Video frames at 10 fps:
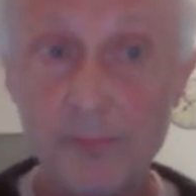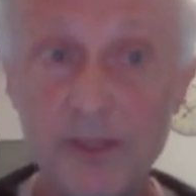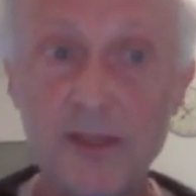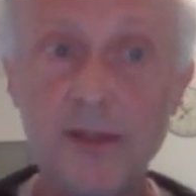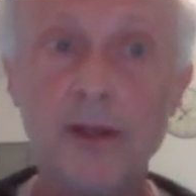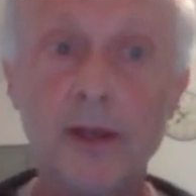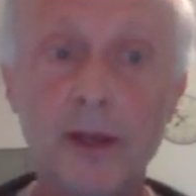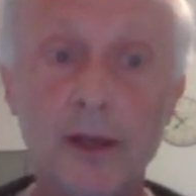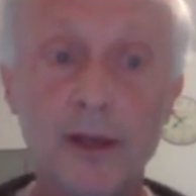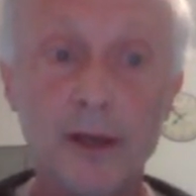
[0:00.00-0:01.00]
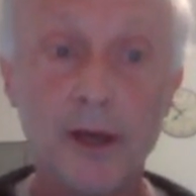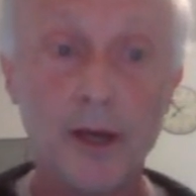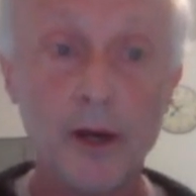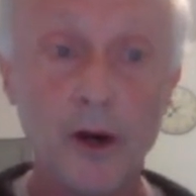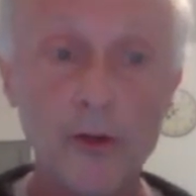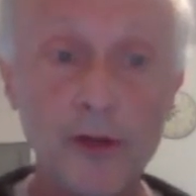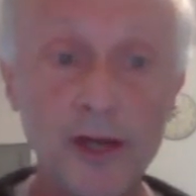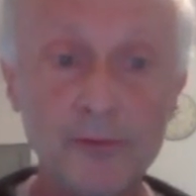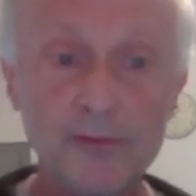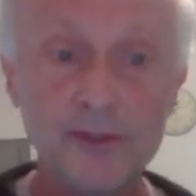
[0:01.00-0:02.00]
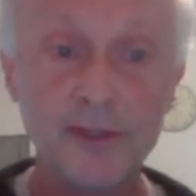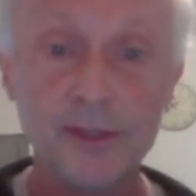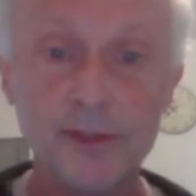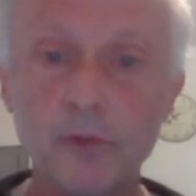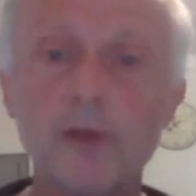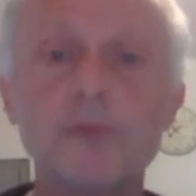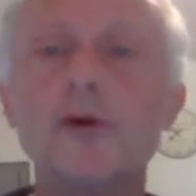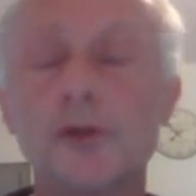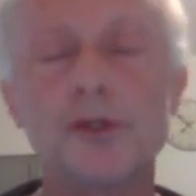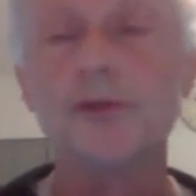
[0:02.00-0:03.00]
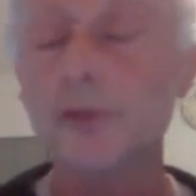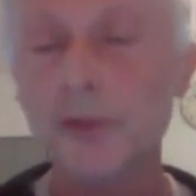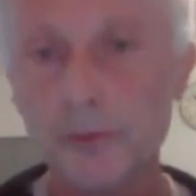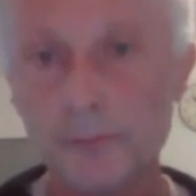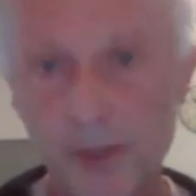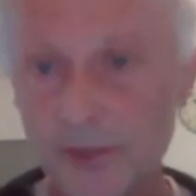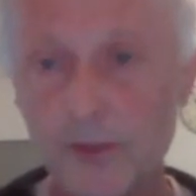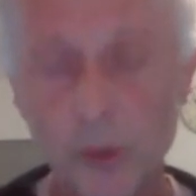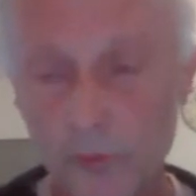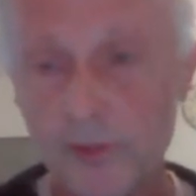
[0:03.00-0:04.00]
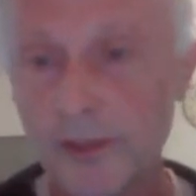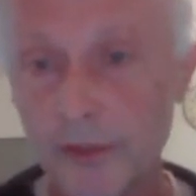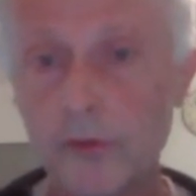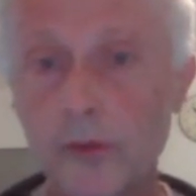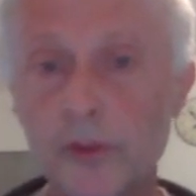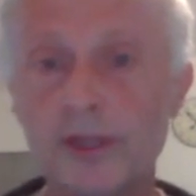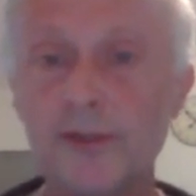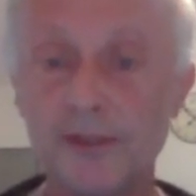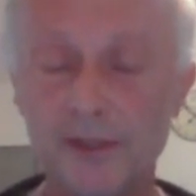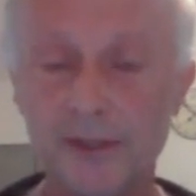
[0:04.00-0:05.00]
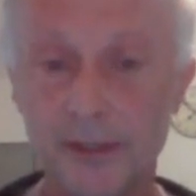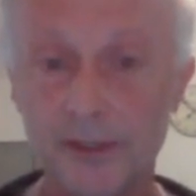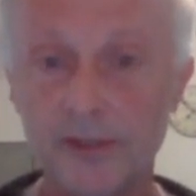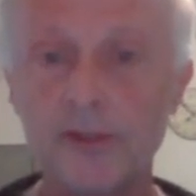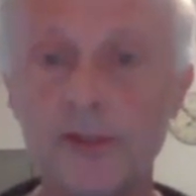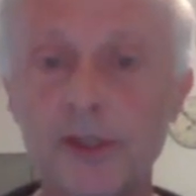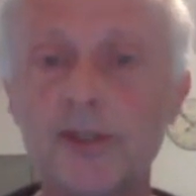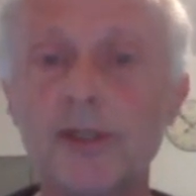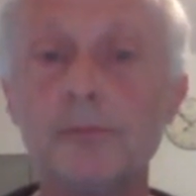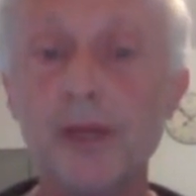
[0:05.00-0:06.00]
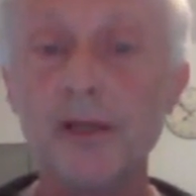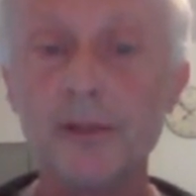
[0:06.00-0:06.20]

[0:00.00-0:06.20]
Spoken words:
be. On the left is, well, of course, you please don't look at the details. It's just a blink of